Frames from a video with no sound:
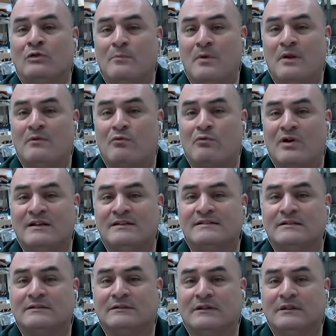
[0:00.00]
So
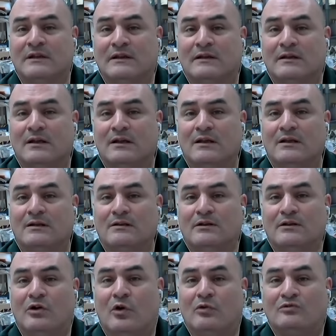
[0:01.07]
they've been
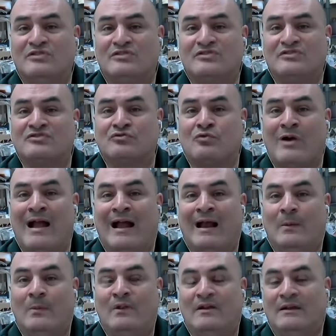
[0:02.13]
around the
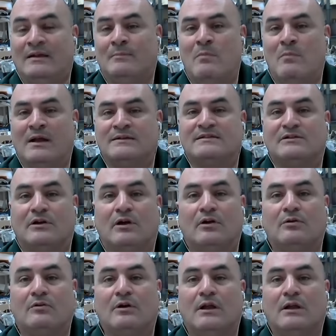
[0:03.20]
country, and
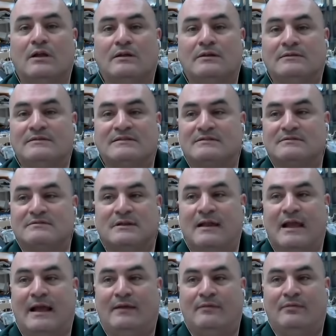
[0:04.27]
people have a lot of
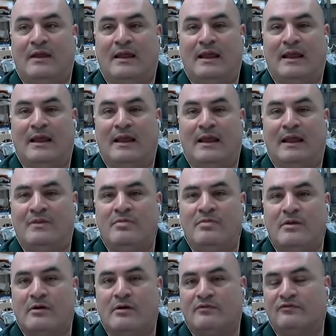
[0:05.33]
theories about them,
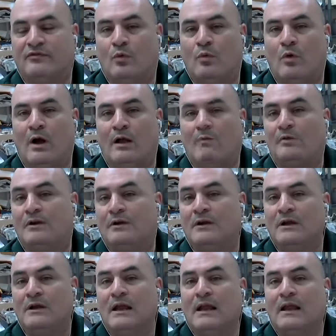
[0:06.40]
and you can
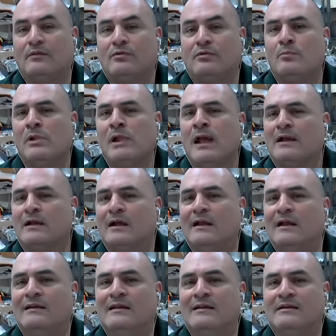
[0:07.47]
readily look that up
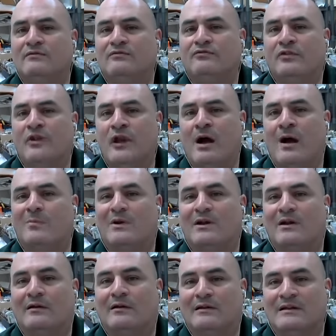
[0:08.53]
on the internet
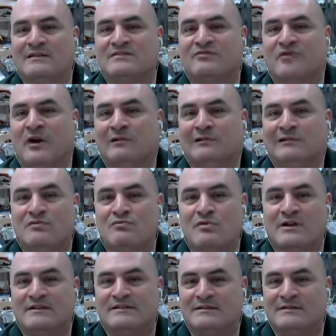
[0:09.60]
because, like you
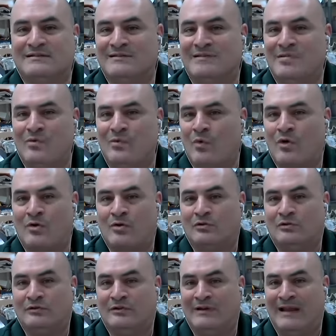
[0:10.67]
said, it's a worldwide
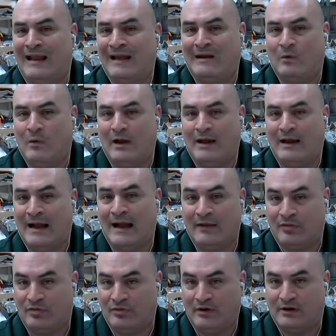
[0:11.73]
phenomenon, but
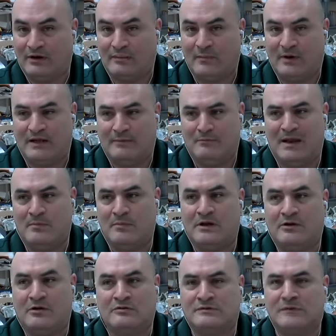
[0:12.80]
it's only been
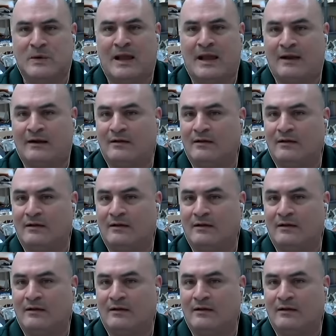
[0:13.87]
recently,